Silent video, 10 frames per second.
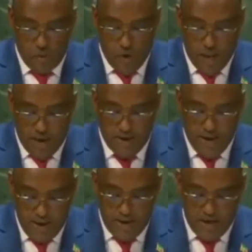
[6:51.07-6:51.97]
we are
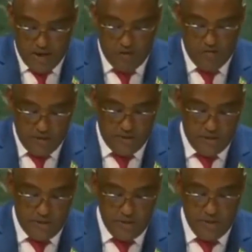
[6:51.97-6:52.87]
nearly
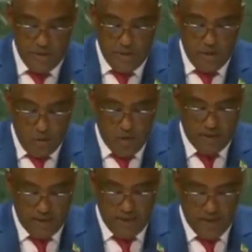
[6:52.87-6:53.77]
convinced
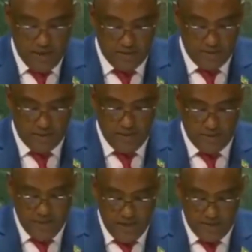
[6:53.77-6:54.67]
humanitarian
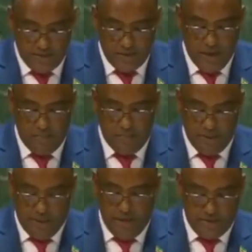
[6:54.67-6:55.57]
assistance is a
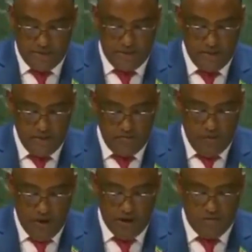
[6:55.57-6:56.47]
pretext
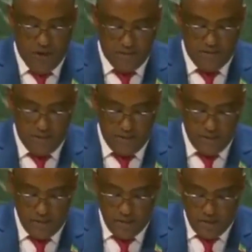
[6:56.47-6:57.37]
for advancing
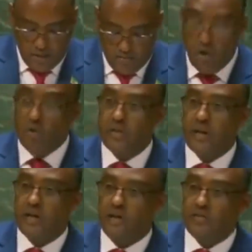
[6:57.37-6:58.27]

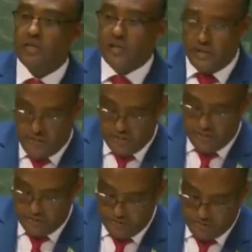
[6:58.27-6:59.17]
political
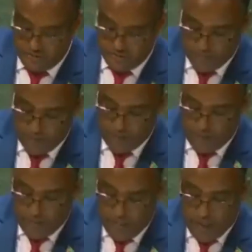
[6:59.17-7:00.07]
considerations.
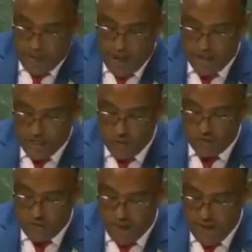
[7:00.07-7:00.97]

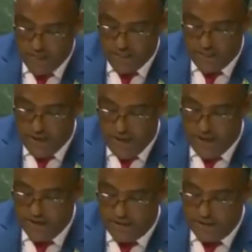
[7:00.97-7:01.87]
Accused by agenda
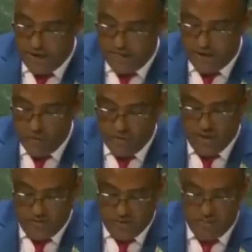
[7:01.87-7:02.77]
and
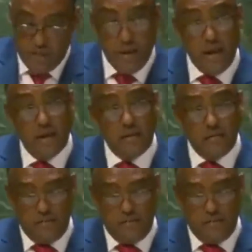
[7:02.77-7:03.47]
revenue-driven media,